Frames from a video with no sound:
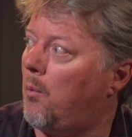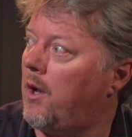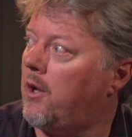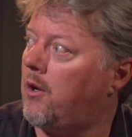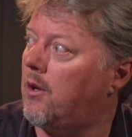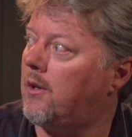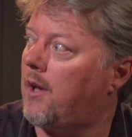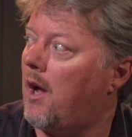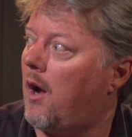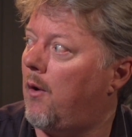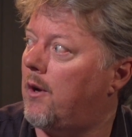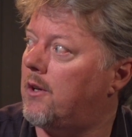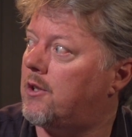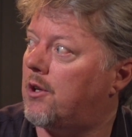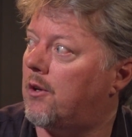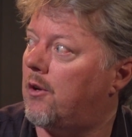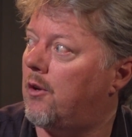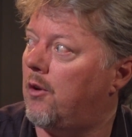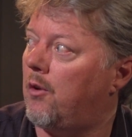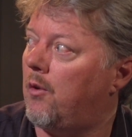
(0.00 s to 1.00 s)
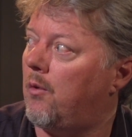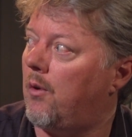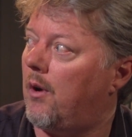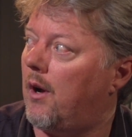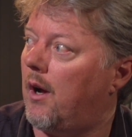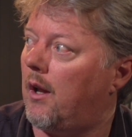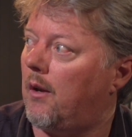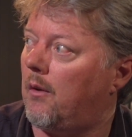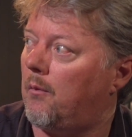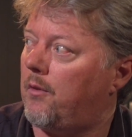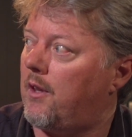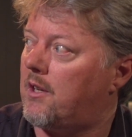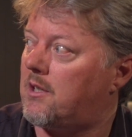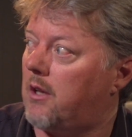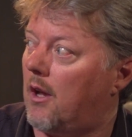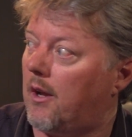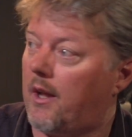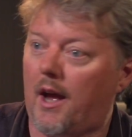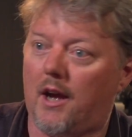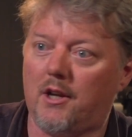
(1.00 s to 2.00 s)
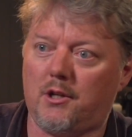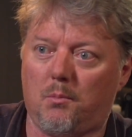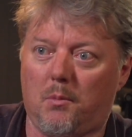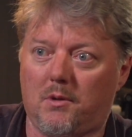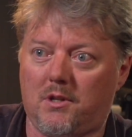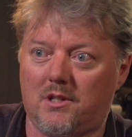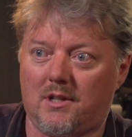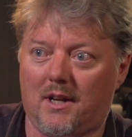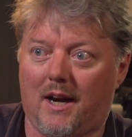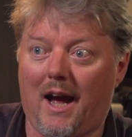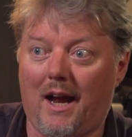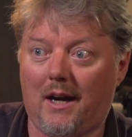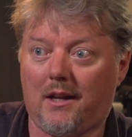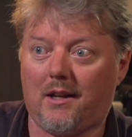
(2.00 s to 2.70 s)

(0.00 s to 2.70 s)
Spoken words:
could go into this location, which is an art